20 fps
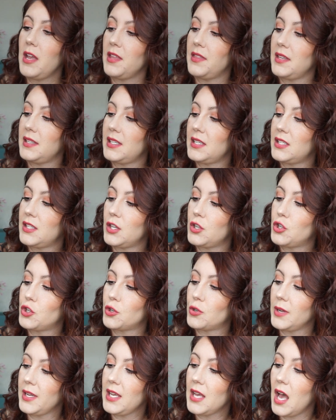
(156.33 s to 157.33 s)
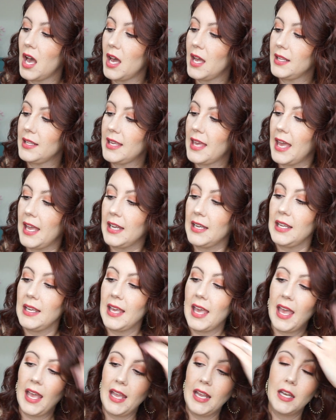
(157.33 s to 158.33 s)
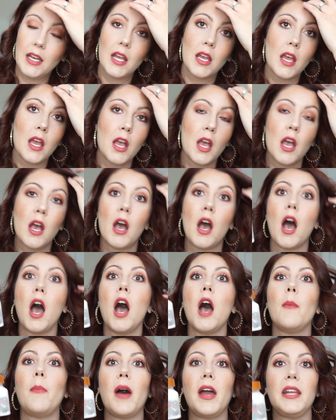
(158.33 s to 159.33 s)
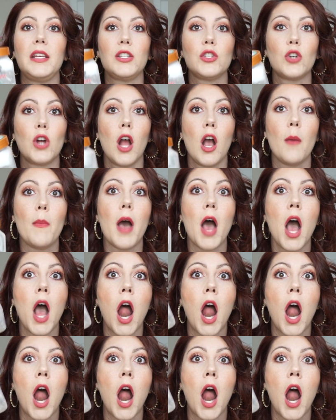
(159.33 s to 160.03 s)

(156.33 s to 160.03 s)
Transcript: This is the Tree Hut Candy Cane body scrub.